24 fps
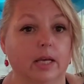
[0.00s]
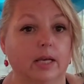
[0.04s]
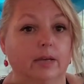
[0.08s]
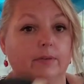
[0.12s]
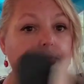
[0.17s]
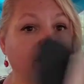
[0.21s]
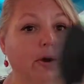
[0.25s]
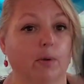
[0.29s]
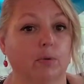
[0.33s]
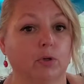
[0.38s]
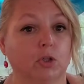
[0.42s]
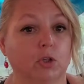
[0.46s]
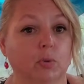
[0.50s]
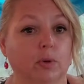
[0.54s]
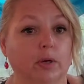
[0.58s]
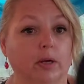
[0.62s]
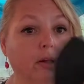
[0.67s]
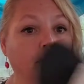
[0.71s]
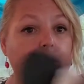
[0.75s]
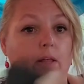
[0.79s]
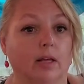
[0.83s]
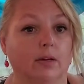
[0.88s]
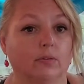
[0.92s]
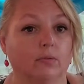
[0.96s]
If I were
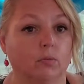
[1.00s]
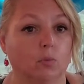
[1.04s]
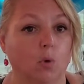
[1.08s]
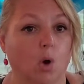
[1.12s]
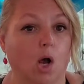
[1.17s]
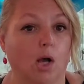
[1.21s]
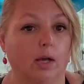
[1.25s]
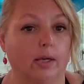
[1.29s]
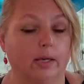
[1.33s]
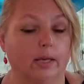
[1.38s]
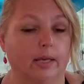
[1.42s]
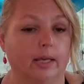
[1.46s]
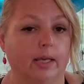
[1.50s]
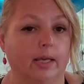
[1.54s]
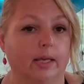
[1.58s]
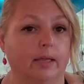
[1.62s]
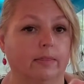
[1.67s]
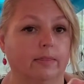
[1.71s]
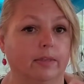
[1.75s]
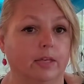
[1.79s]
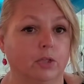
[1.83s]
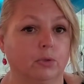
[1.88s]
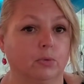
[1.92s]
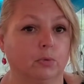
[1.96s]
doing a lot of
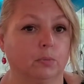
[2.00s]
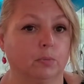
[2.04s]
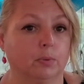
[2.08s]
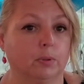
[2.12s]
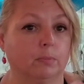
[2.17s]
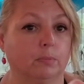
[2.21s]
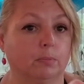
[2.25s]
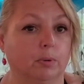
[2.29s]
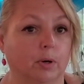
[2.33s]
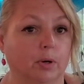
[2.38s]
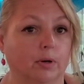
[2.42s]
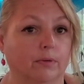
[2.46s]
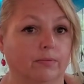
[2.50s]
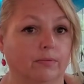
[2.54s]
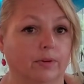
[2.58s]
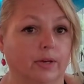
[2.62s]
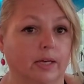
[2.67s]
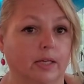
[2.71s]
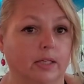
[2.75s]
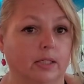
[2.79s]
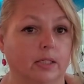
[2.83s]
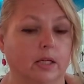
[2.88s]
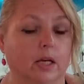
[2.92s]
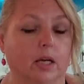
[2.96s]
walking, these would be
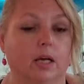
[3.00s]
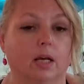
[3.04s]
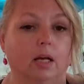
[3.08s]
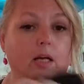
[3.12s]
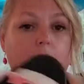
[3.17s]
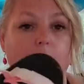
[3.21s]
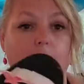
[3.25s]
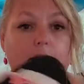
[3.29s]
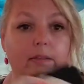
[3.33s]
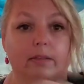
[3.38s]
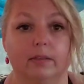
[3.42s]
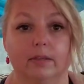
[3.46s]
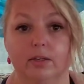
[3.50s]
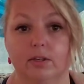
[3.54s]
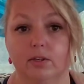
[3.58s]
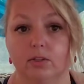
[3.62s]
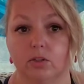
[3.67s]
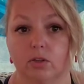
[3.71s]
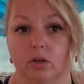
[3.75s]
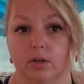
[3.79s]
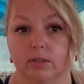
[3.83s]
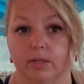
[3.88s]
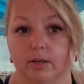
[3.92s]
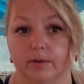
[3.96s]
perfect.
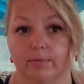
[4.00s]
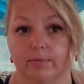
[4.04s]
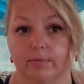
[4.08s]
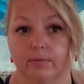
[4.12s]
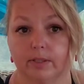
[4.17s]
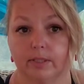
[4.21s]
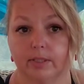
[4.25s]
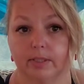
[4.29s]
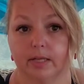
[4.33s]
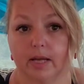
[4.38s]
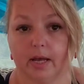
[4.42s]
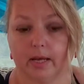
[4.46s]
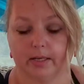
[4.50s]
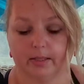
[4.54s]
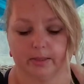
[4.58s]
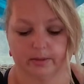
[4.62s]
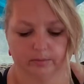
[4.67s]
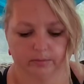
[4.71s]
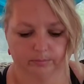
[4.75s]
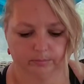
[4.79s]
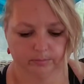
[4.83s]
These are definitely staying.